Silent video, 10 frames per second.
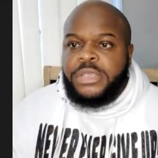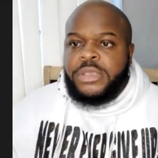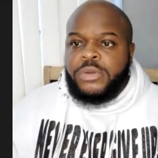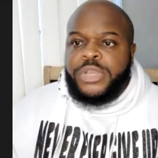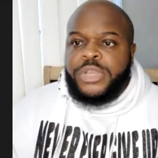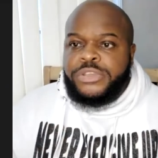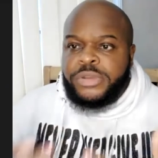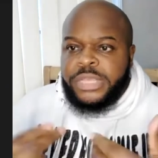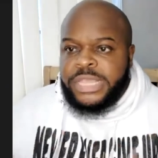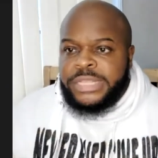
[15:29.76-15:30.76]
when
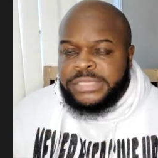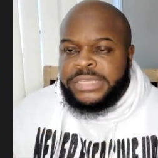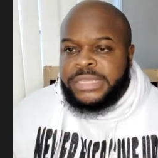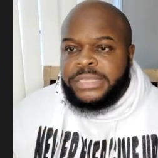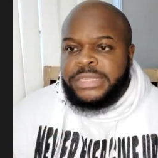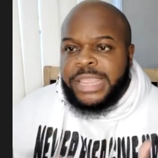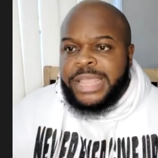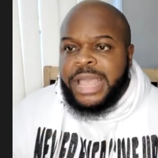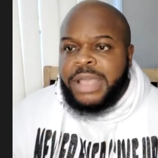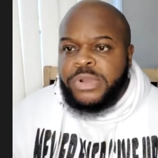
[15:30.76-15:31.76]
you're innocent, like
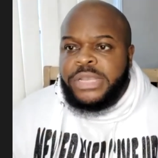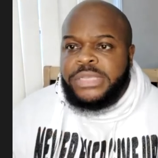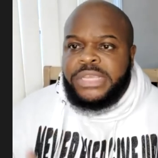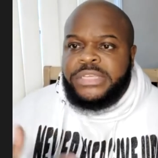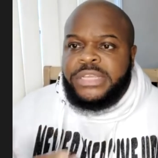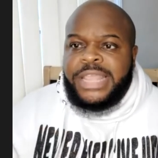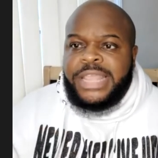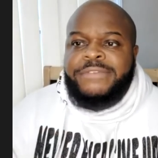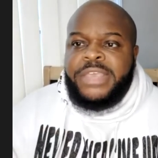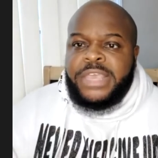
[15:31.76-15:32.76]
I was, and your
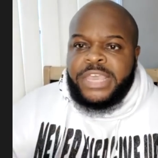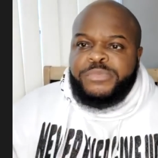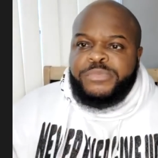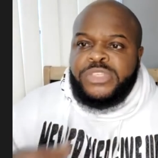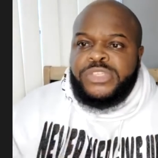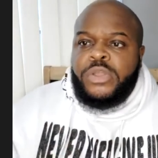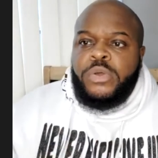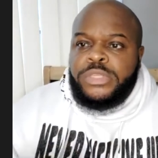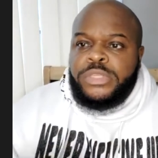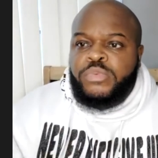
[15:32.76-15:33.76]
life has been
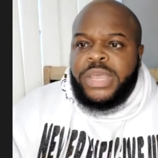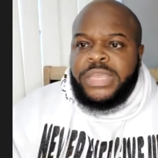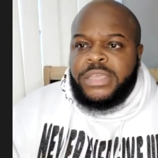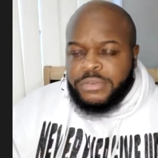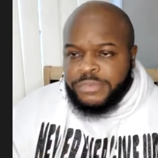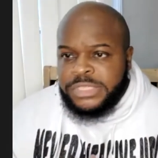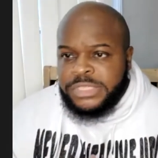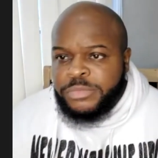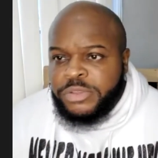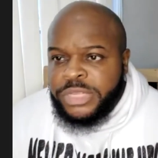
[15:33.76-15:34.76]
stolen away for
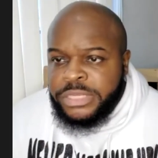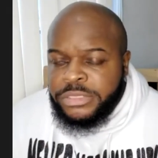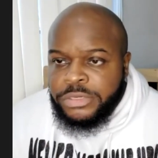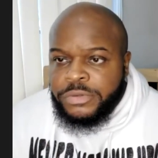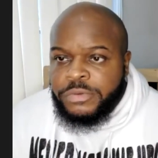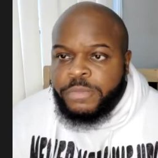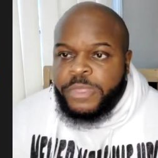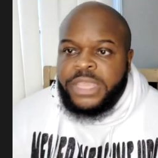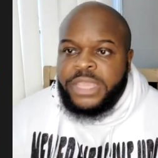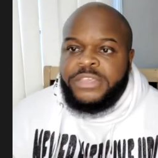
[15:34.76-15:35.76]
something you didn't do,
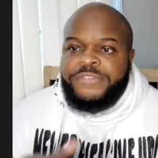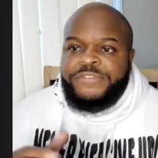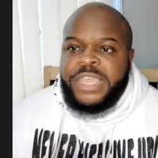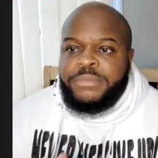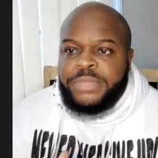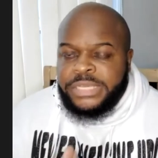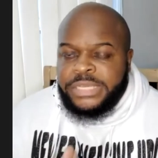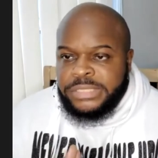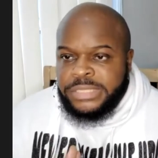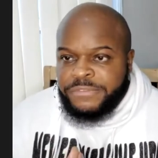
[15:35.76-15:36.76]
and your family
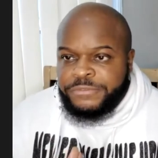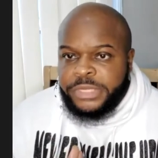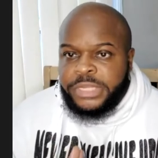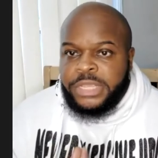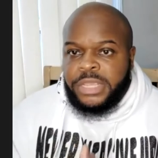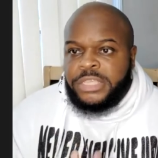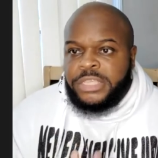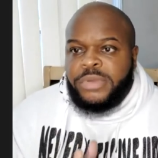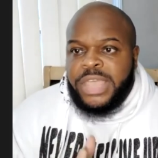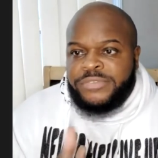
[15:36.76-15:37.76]
is suffering, and
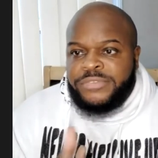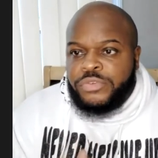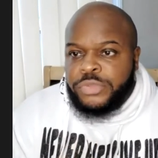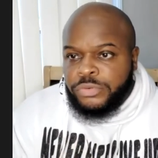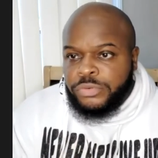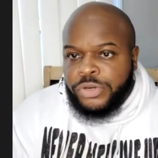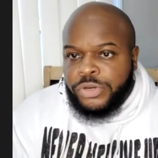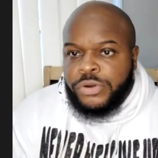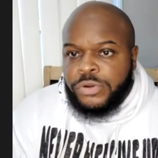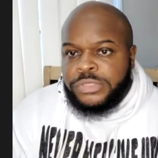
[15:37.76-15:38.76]
you have two little
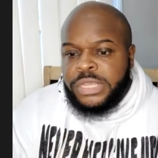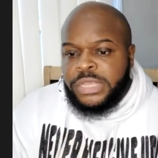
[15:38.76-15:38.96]
girls